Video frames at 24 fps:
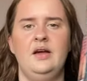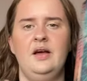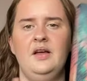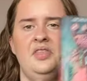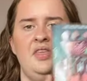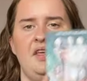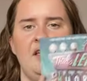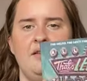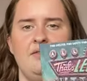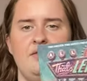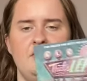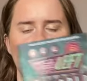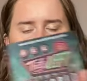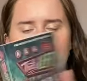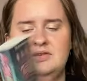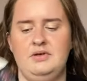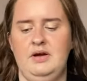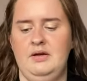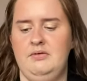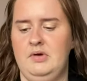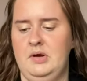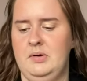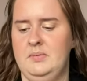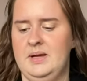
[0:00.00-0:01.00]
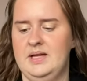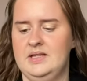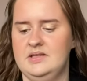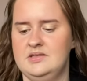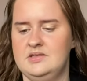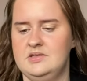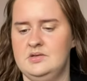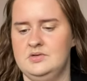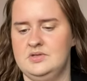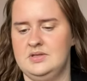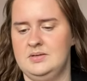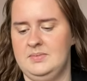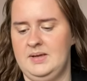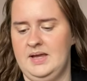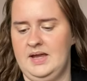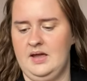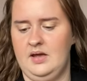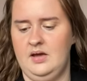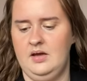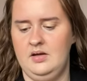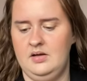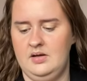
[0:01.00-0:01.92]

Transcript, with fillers: I think if I was to write romance or something,